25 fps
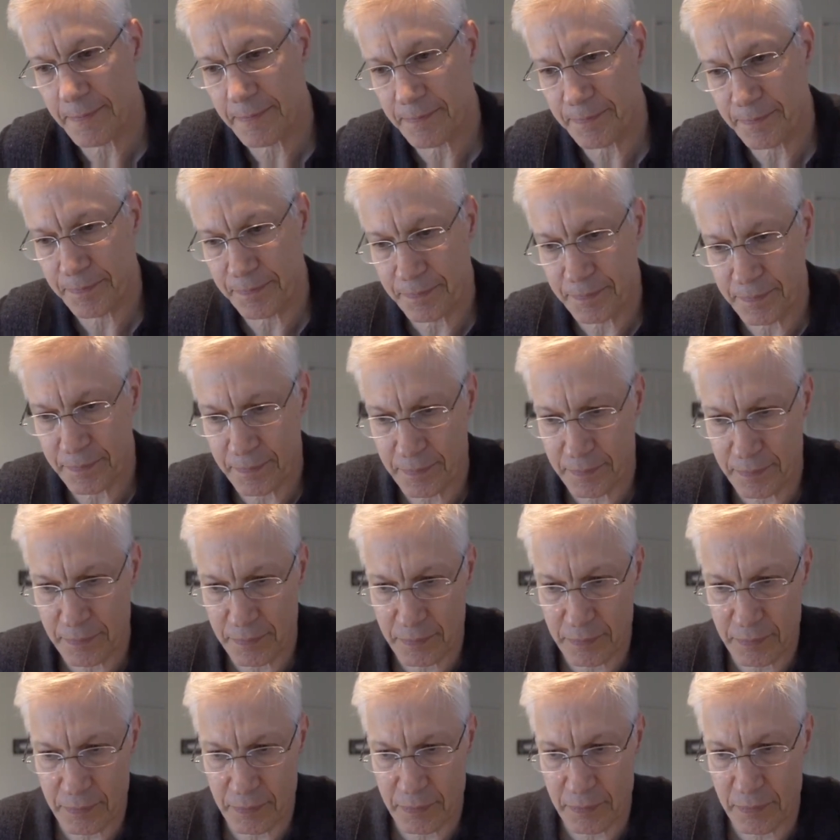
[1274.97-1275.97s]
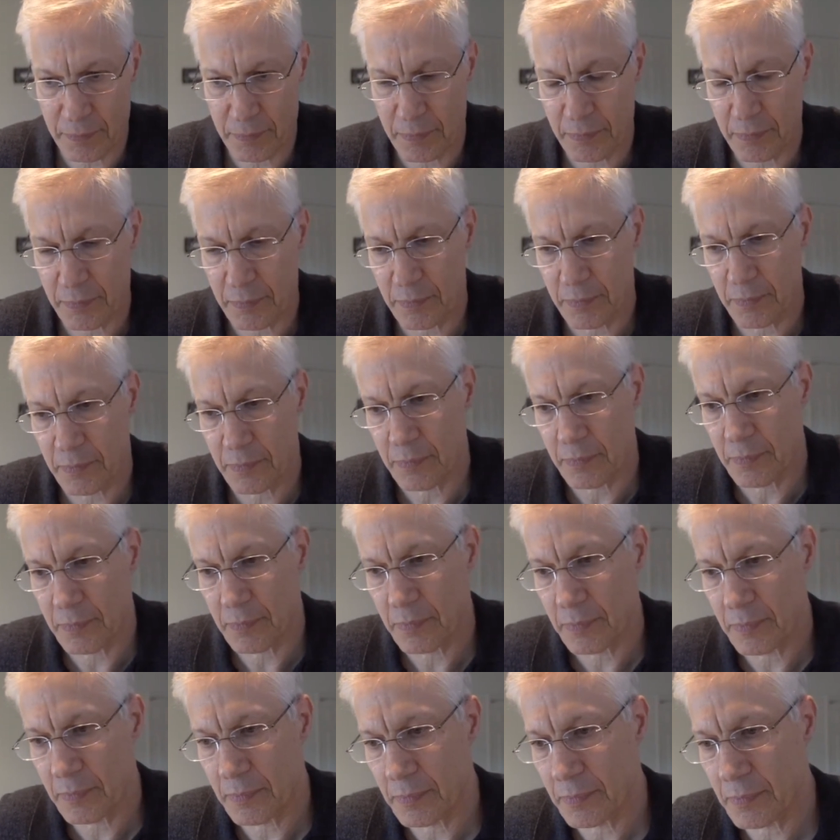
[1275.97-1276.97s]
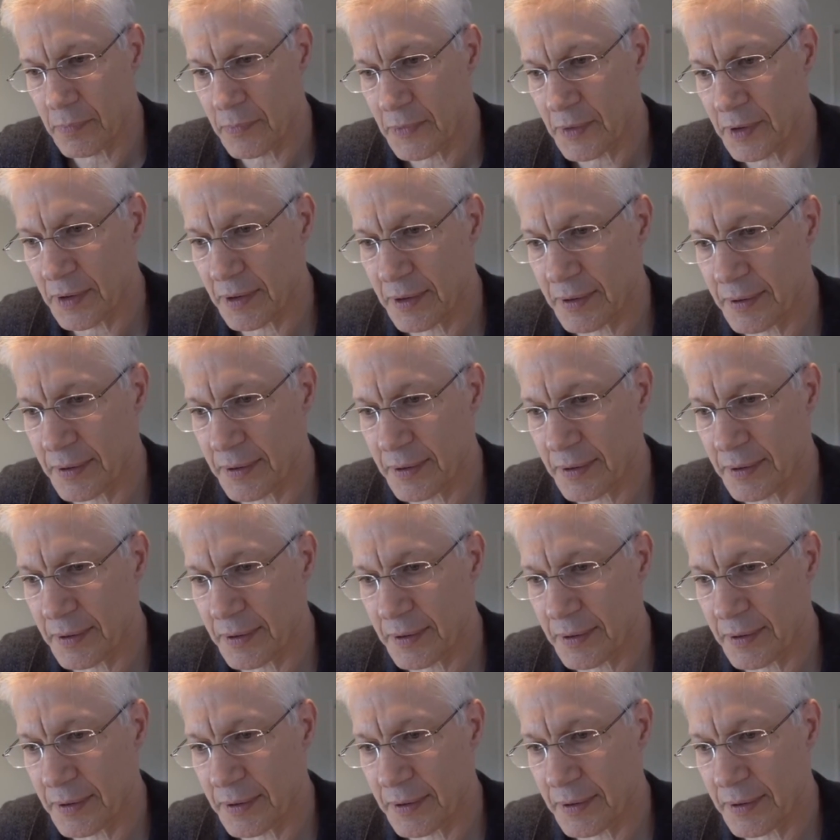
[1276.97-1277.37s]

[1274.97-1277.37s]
(silence)